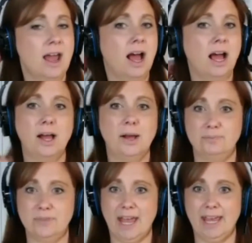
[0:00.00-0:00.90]

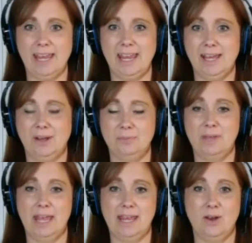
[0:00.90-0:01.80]
I am
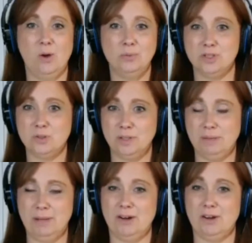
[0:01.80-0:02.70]
a
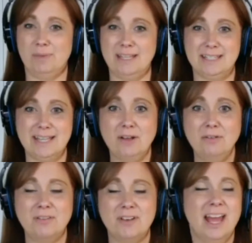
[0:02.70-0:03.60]
homeschooling parent myself,